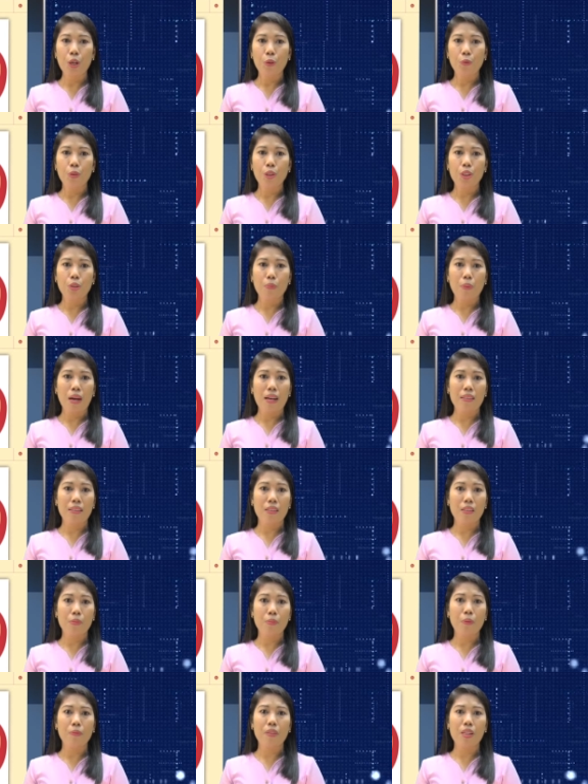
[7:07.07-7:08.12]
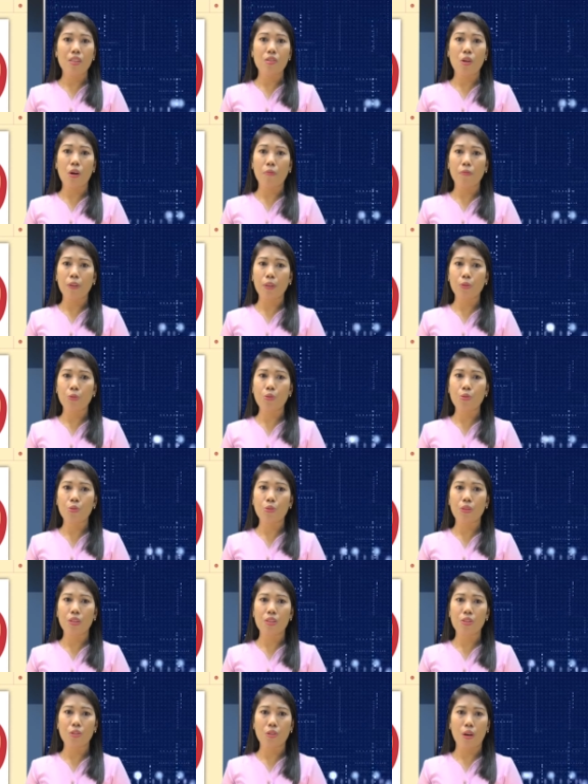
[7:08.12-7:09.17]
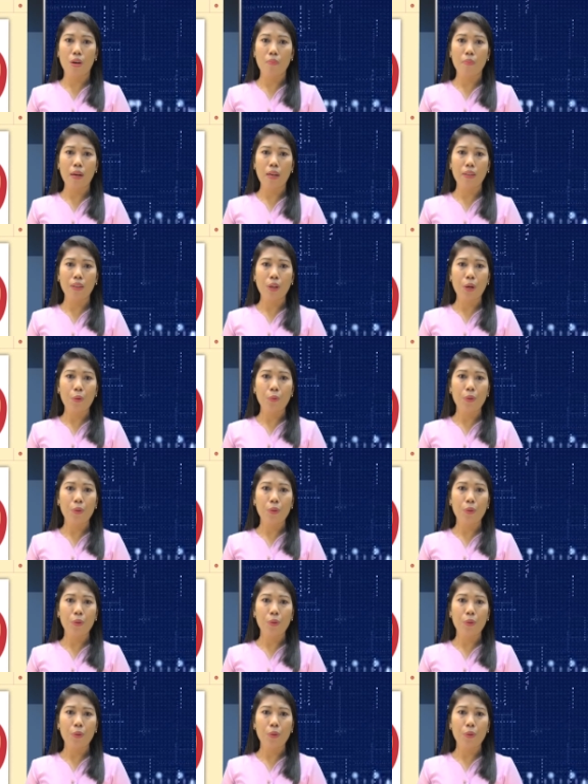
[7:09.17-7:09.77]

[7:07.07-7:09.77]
which passes from the esophagus to the stomach,